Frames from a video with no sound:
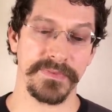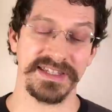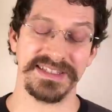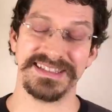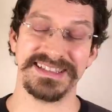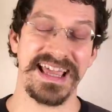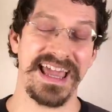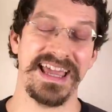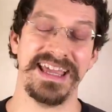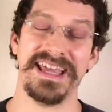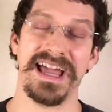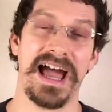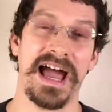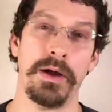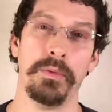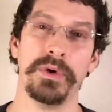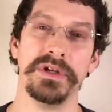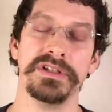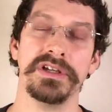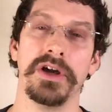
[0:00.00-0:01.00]
say
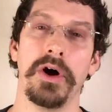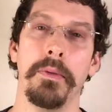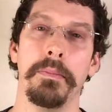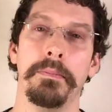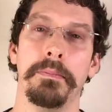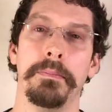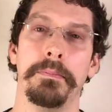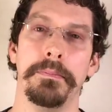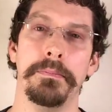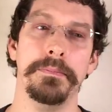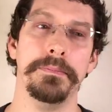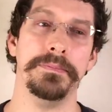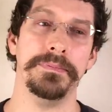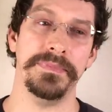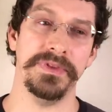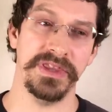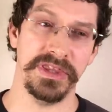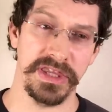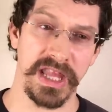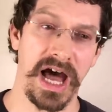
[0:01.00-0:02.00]
I wouldn't go
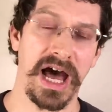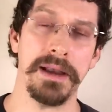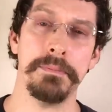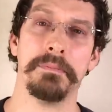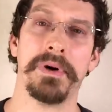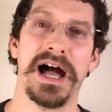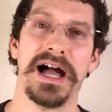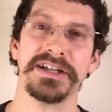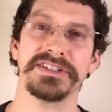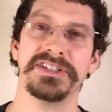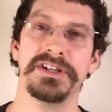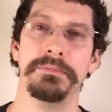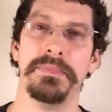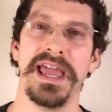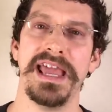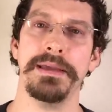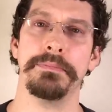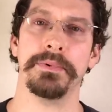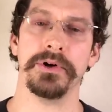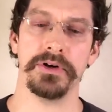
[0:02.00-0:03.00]
non-box and
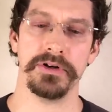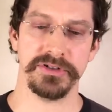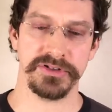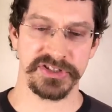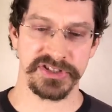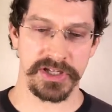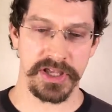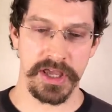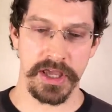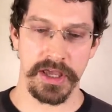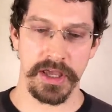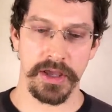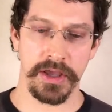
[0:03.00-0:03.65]
papers